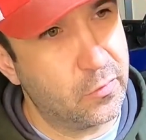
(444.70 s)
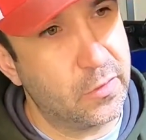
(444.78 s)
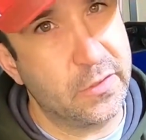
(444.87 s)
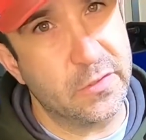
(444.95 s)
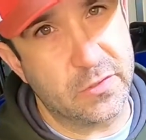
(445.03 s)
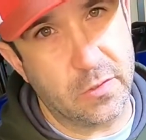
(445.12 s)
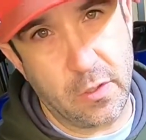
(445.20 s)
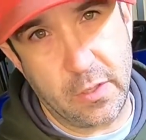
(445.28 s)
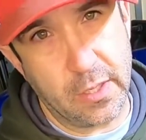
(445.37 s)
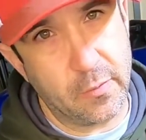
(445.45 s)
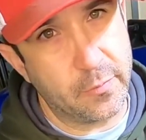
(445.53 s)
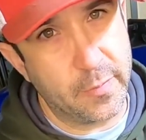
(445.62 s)
I really
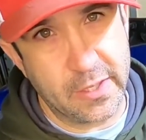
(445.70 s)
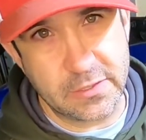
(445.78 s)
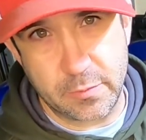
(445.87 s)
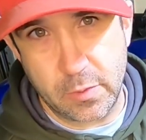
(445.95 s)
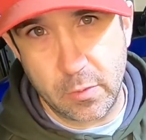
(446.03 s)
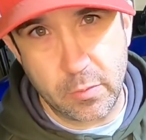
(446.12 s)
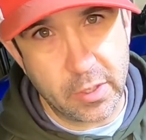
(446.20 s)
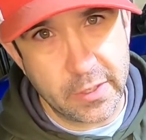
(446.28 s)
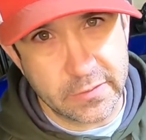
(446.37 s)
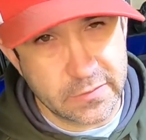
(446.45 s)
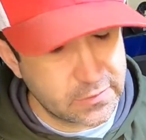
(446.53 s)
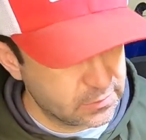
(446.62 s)
started out with Bass Pro
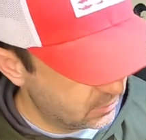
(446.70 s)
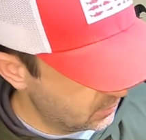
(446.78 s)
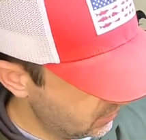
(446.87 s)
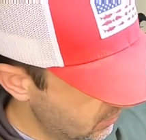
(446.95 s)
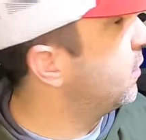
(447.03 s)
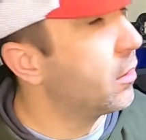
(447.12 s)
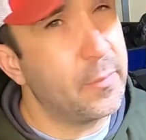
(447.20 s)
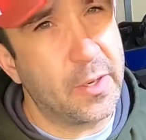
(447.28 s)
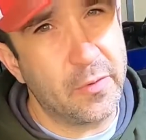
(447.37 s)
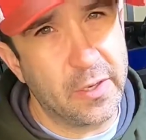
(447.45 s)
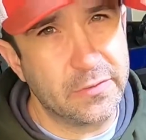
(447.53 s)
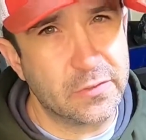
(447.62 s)
brands, and all
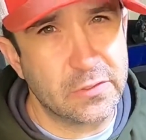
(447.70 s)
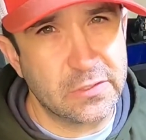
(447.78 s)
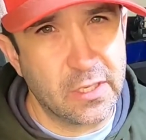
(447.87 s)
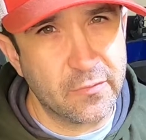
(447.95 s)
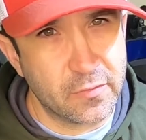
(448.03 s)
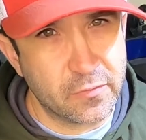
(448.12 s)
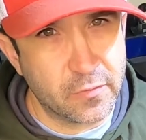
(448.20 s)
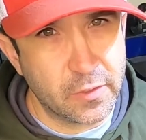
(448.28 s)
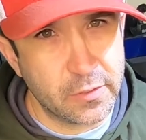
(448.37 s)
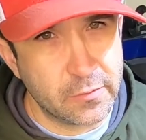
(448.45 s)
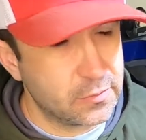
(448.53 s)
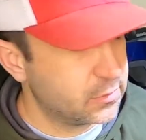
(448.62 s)
my rods are 7 foot.